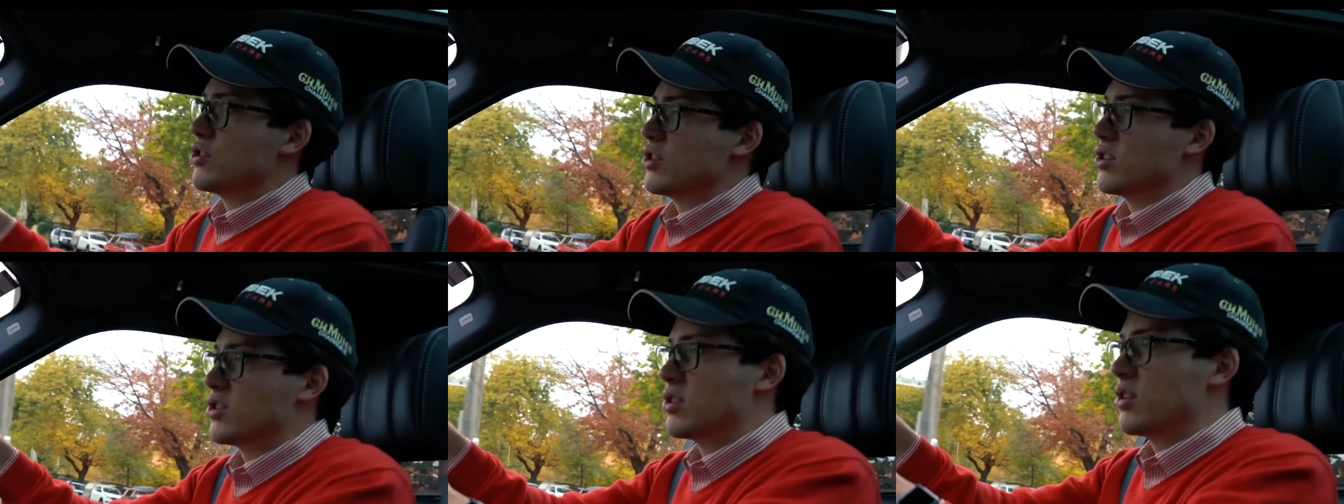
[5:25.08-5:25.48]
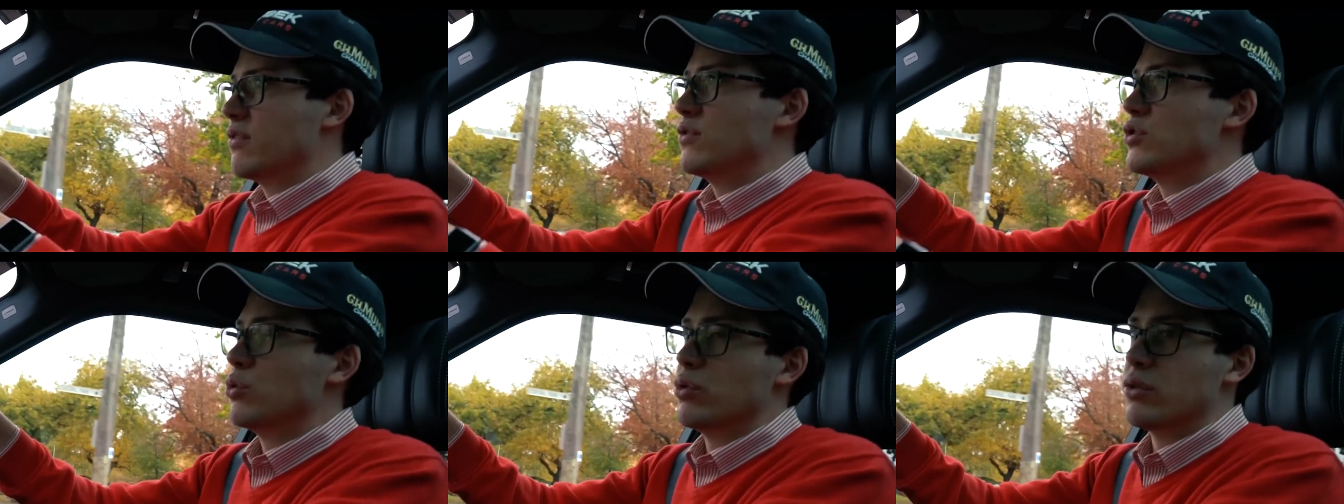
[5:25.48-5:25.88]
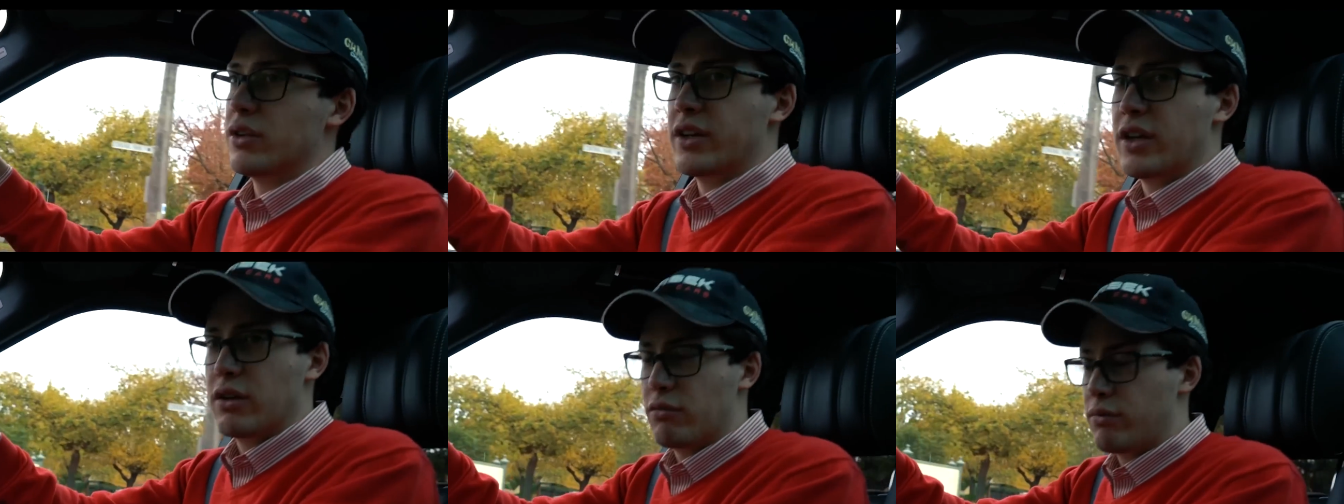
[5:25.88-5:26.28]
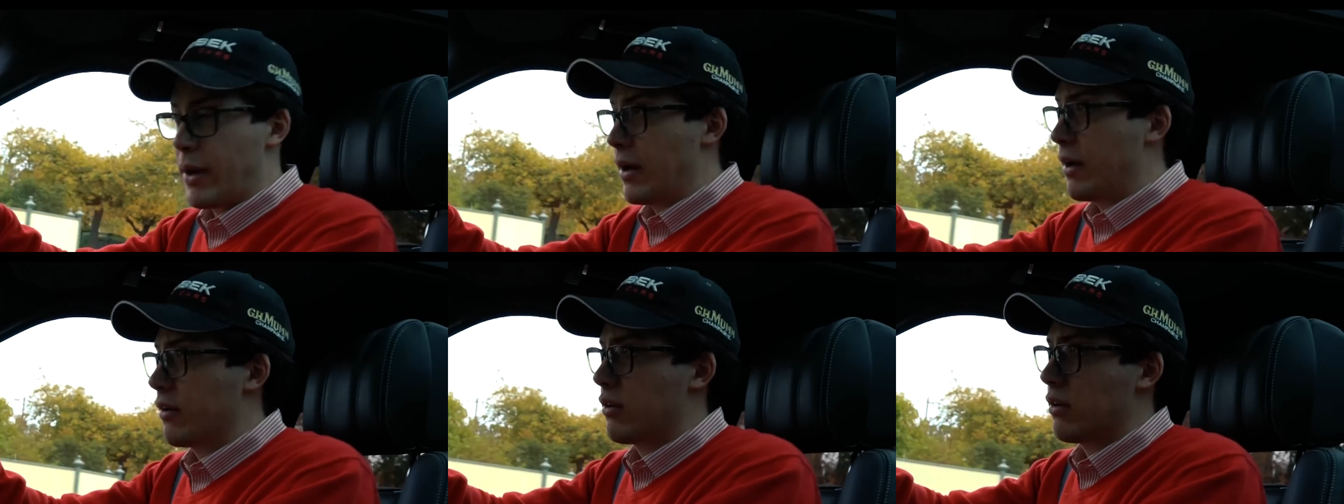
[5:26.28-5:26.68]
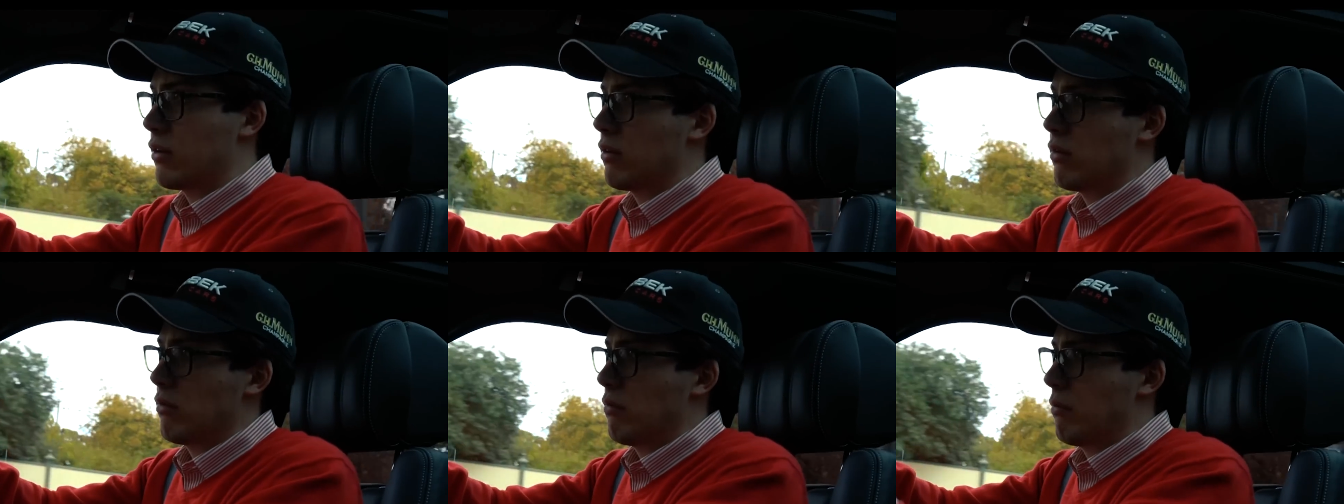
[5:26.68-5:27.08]
just sort of dawdling about
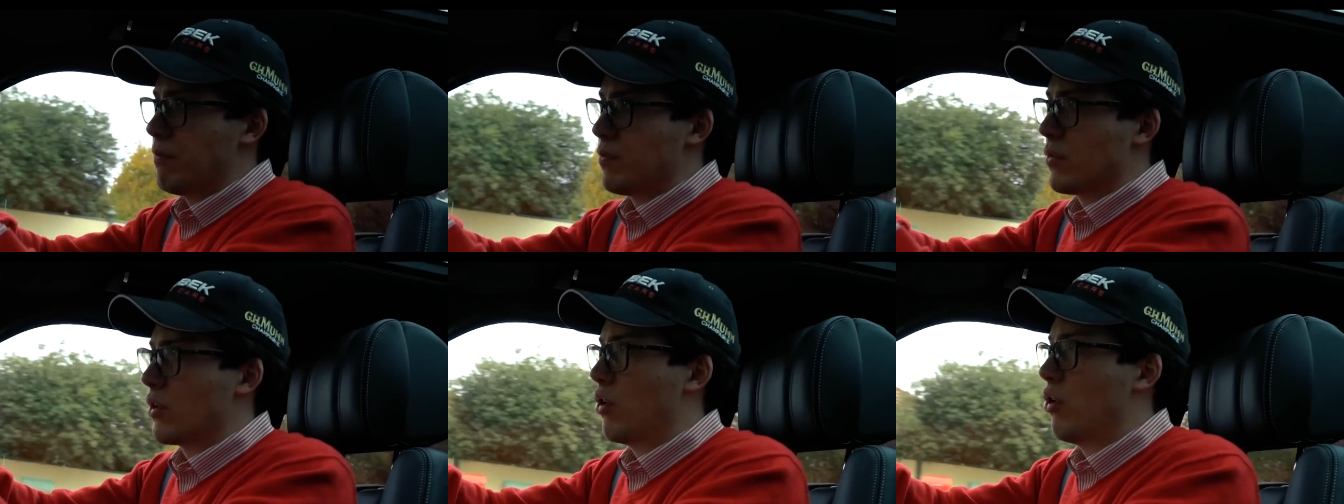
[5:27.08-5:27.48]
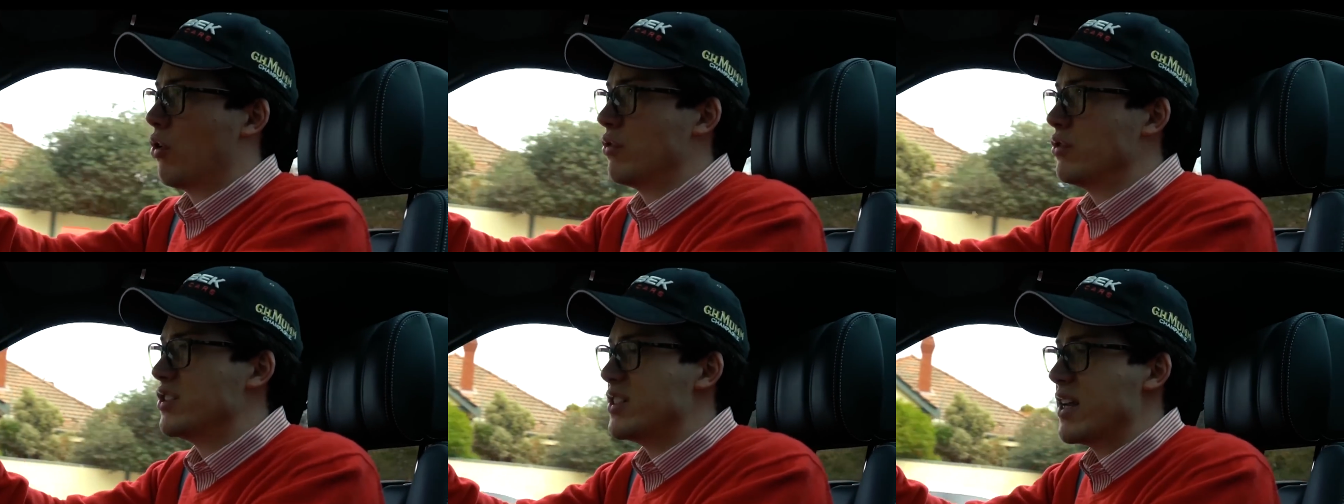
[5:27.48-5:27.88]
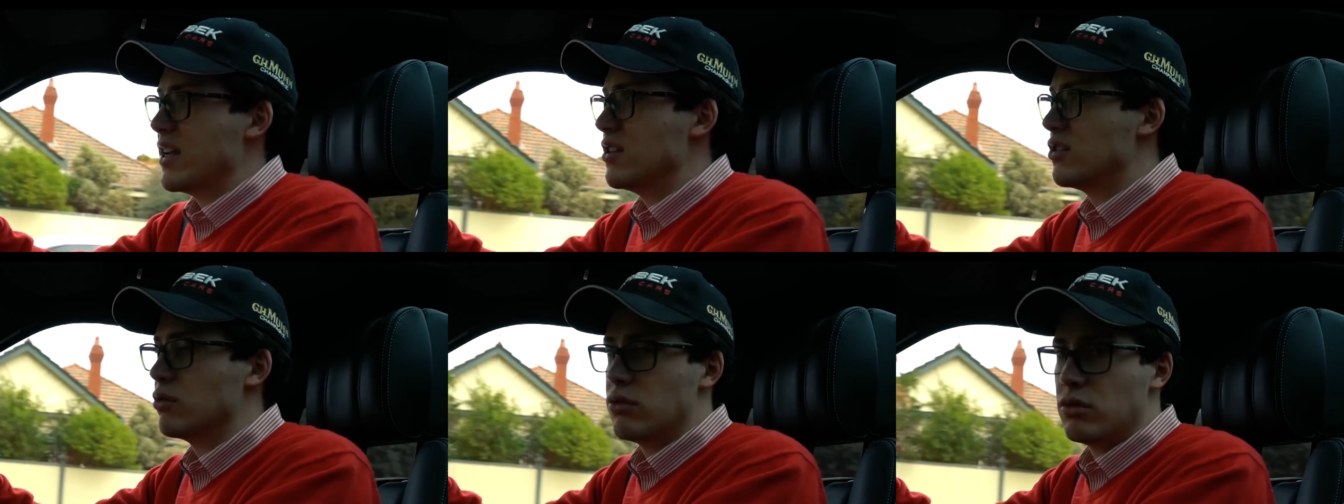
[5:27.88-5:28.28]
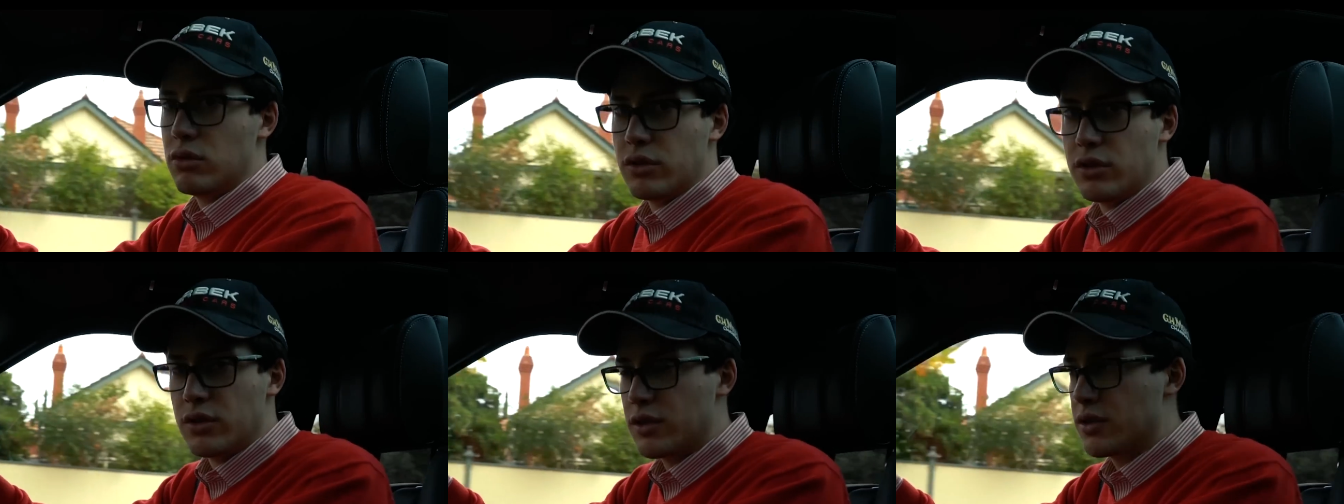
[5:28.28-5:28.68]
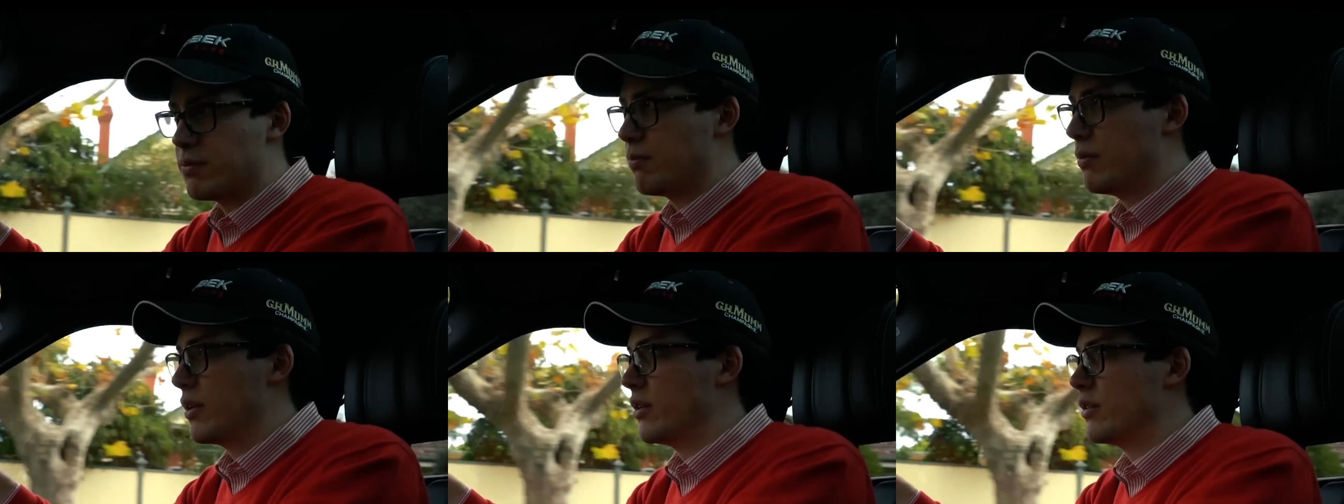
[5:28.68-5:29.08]
on diesel
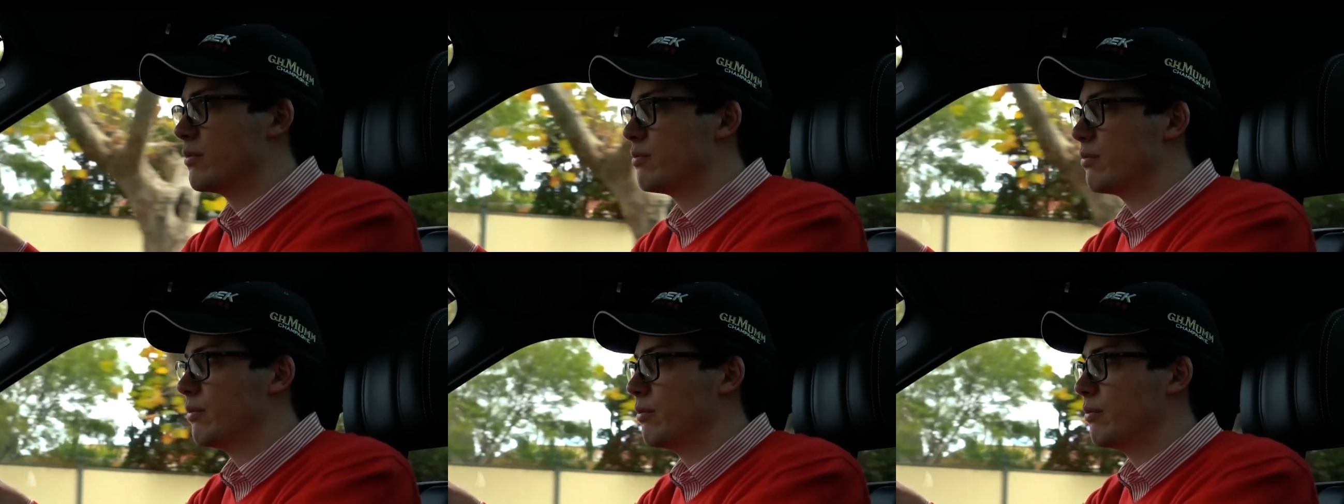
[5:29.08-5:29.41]
and